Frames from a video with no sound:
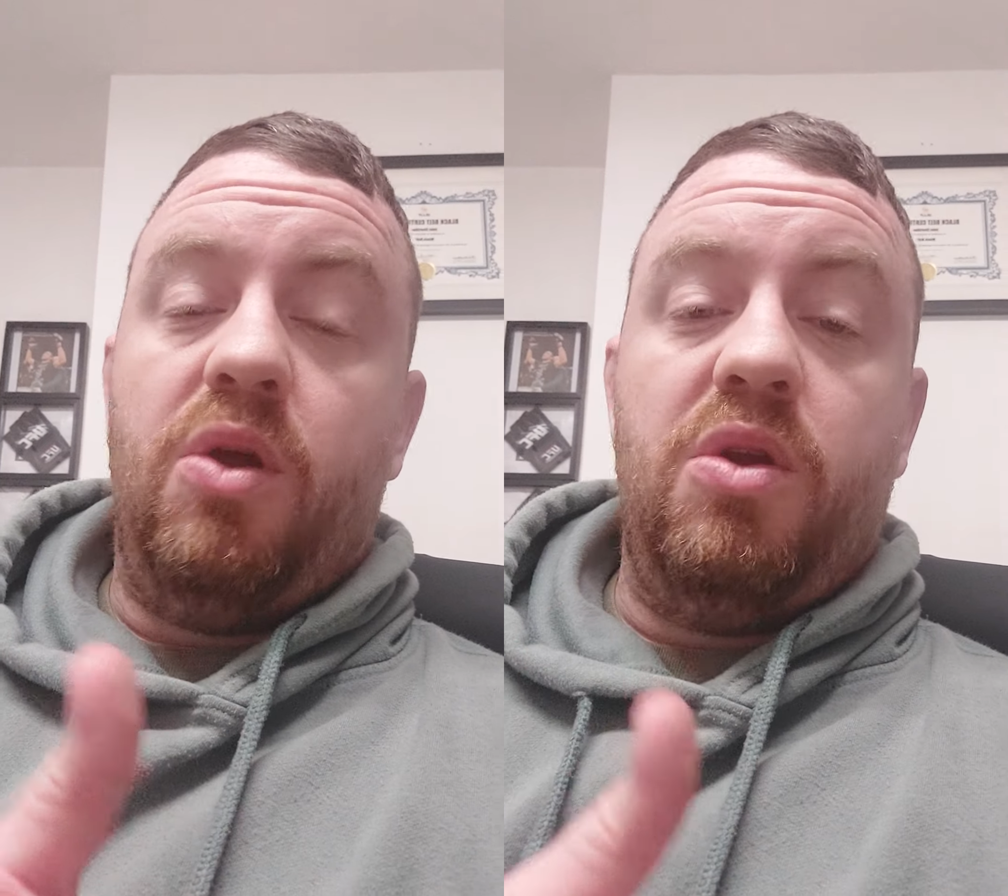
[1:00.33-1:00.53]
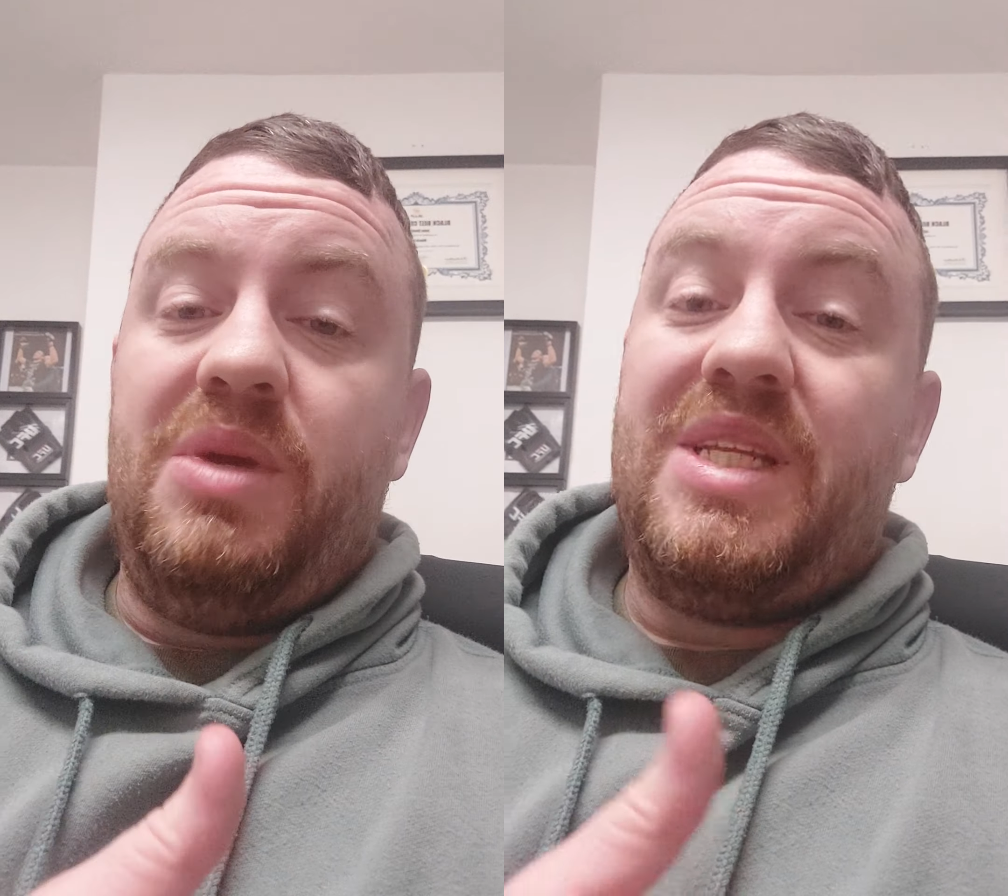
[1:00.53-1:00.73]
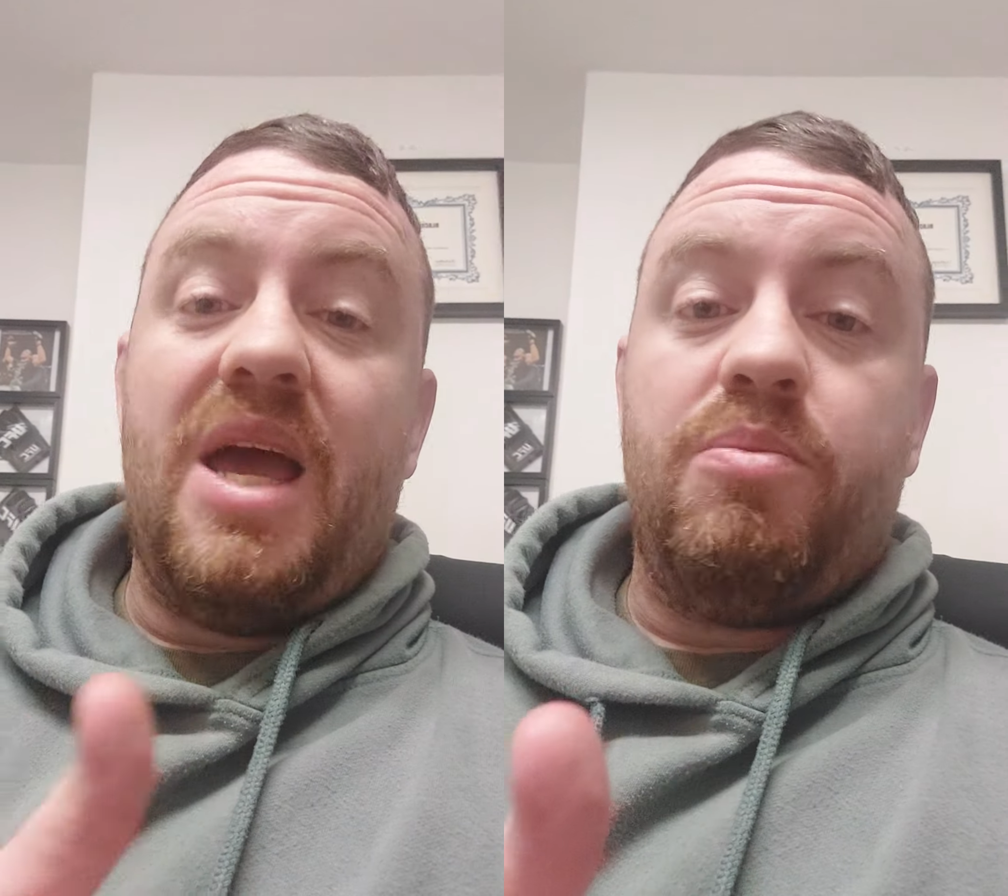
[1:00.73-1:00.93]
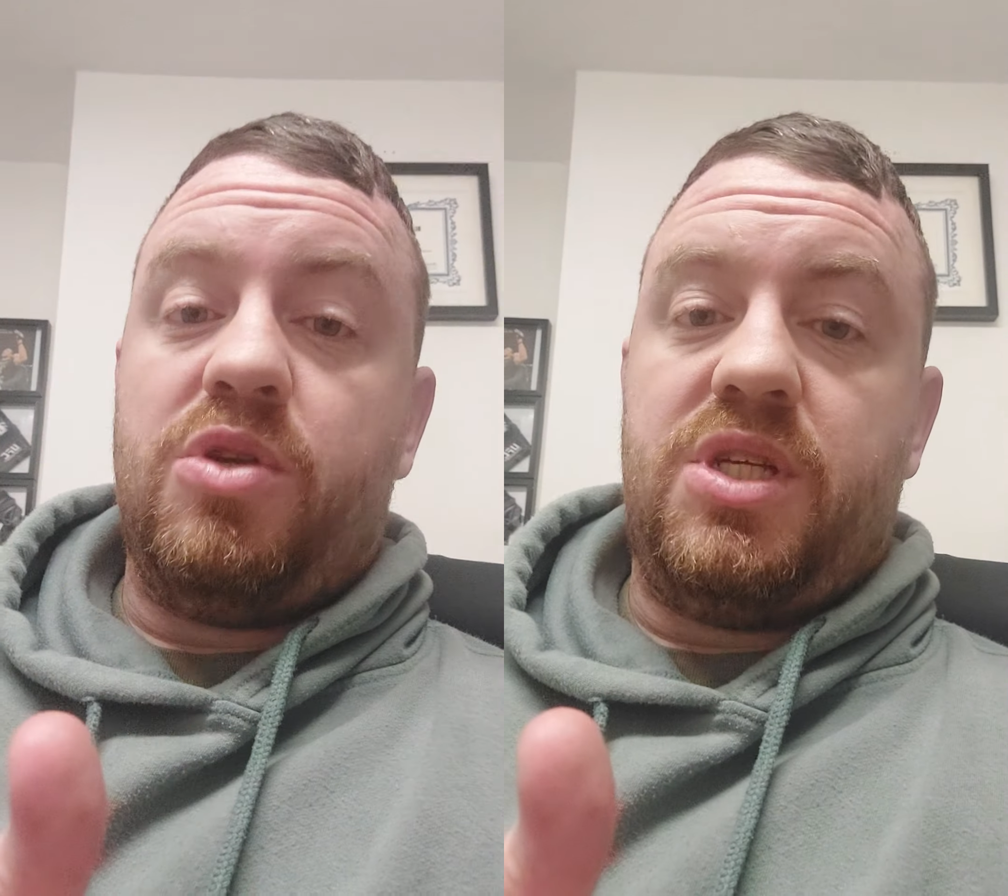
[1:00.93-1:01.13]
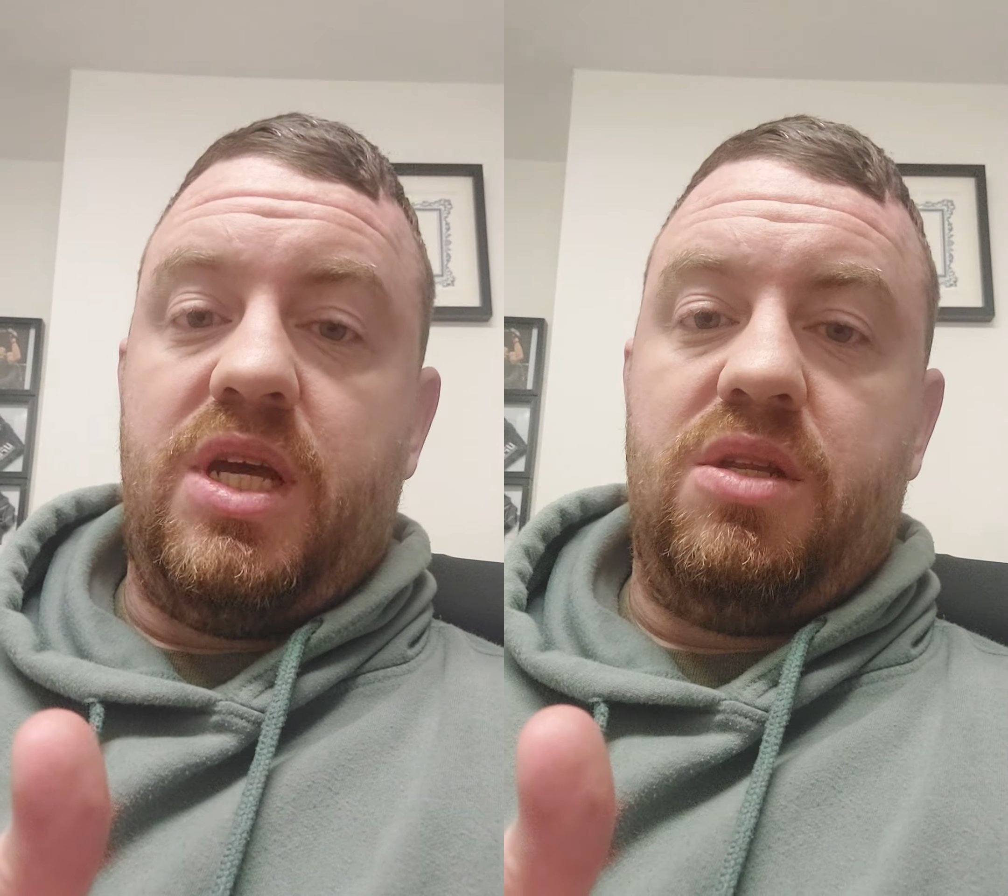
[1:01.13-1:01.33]
only be
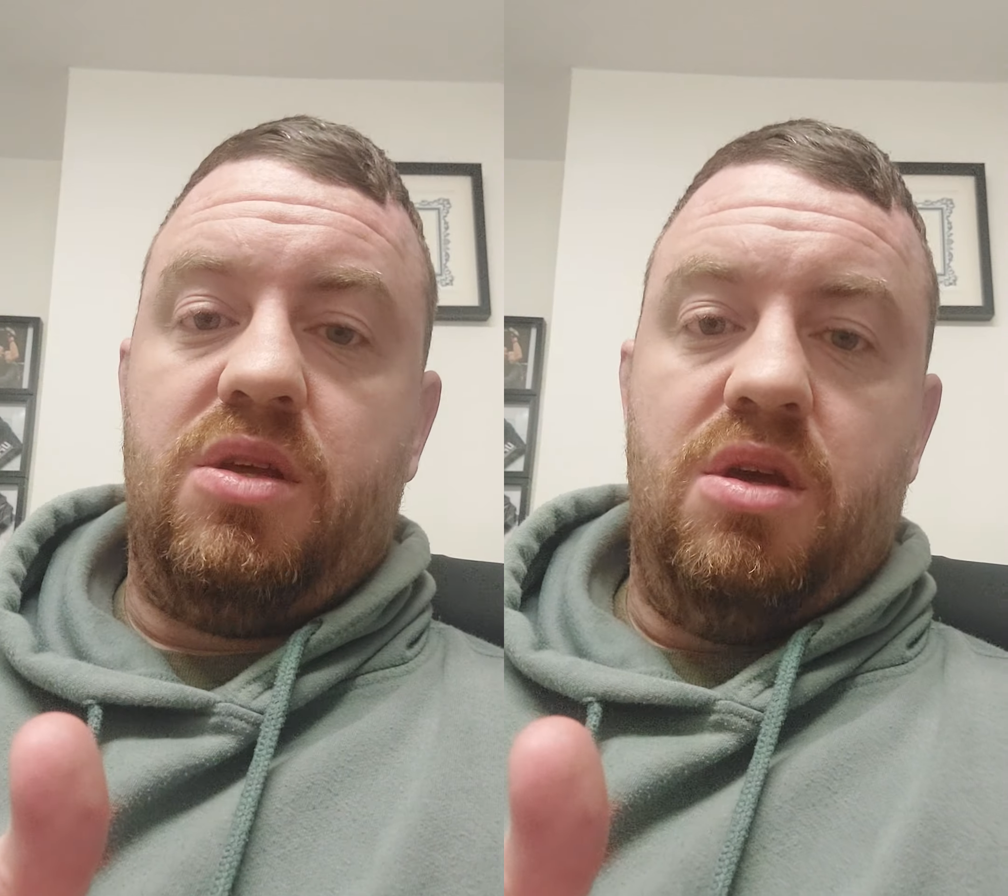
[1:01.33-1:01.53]
10%.